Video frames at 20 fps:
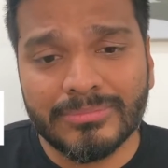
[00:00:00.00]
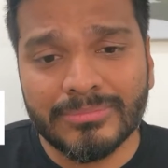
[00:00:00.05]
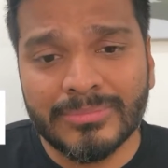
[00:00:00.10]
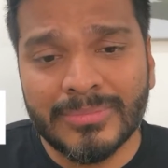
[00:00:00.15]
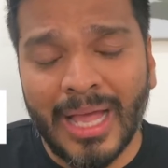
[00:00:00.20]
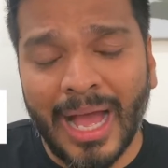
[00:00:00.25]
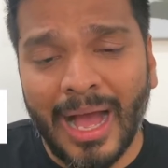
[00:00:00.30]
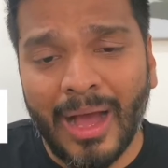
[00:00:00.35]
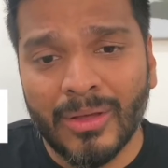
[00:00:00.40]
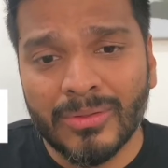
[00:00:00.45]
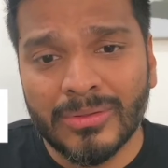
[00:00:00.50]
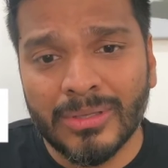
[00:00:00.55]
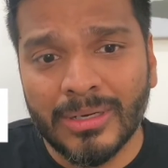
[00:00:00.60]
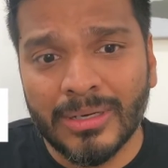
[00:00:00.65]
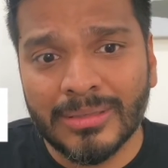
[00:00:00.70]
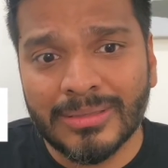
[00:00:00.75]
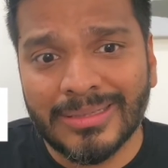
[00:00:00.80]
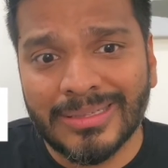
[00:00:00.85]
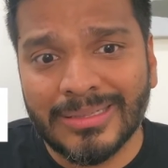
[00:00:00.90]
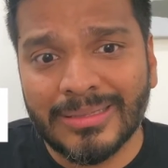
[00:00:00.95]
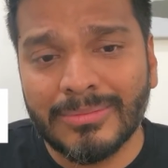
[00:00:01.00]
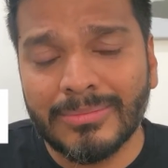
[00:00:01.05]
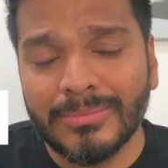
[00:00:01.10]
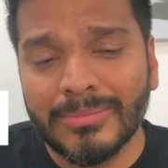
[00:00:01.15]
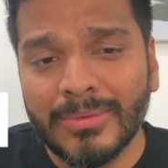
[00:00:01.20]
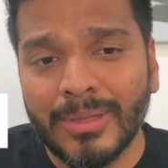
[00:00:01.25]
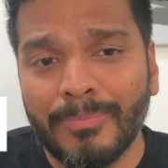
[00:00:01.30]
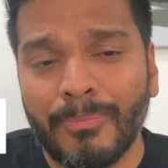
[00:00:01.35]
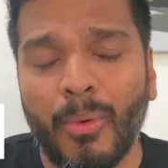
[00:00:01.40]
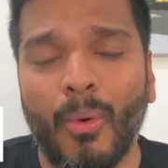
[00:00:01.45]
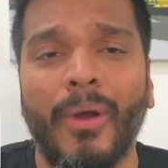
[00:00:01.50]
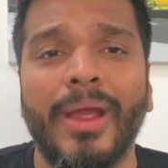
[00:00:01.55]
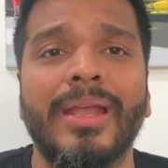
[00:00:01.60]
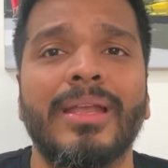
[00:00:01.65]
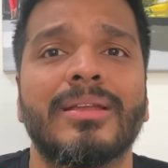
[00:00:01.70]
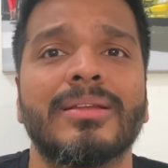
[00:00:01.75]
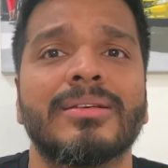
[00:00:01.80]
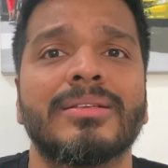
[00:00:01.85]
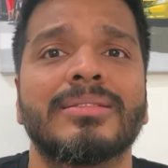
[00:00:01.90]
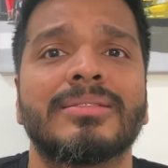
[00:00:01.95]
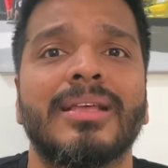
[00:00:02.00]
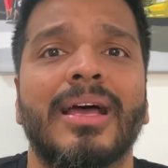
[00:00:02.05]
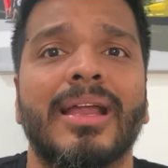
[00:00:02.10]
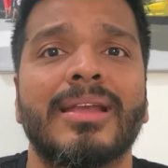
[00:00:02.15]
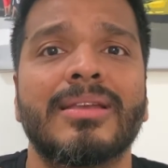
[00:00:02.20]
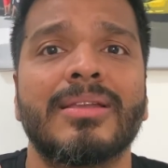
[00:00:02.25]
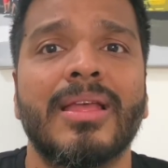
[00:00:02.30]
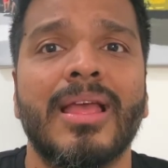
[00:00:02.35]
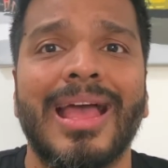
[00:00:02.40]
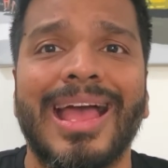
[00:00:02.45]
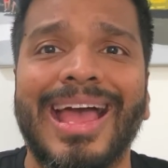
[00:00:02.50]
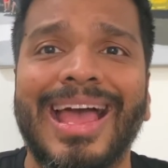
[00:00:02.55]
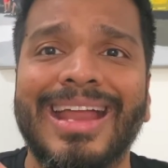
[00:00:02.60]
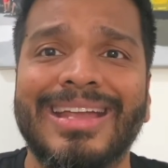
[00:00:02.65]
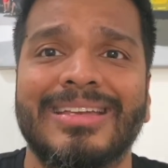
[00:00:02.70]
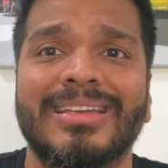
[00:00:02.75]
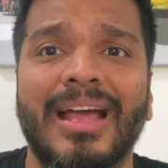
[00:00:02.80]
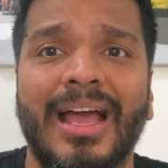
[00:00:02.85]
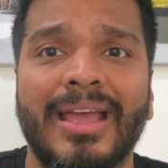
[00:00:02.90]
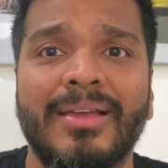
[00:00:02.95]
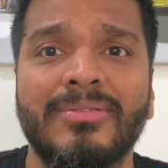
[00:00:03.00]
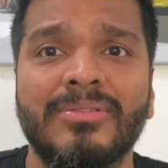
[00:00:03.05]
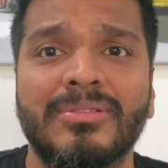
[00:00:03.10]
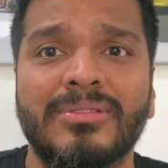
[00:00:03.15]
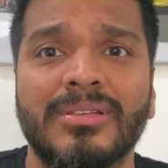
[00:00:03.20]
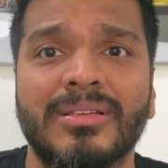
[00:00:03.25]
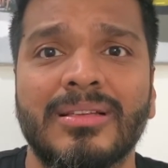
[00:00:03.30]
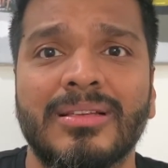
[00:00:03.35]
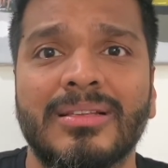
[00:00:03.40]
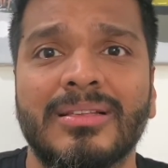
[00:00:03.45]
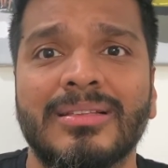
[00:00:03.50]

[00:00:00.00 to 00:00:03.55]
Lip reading: Now the point is that at times